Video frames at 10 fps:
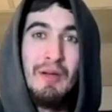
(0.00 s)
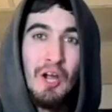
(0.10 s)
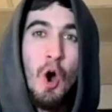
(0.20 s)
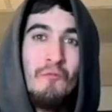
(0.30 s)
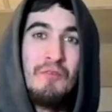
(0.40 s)

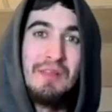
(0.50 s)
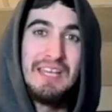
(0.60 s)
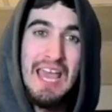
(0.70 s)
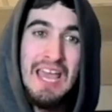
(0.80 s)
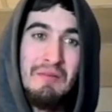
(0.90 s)
home from the
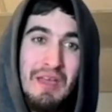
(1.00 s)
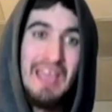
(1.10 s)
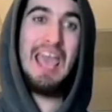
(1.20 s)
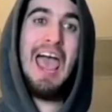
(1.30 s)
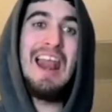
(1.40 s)
game.
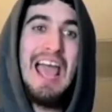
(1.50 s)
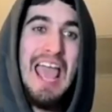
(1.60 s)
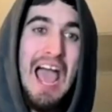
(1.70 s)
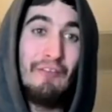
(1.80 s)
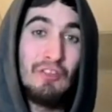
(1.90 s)
And I
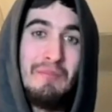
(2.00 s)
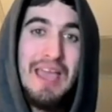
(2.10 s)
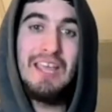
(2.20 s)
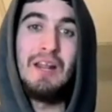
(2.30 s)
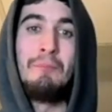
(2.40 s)
have to make
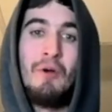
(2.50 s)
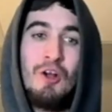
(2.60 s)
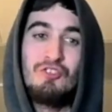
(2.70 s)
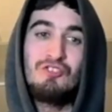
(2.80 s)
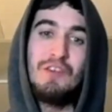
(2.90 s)
an emergency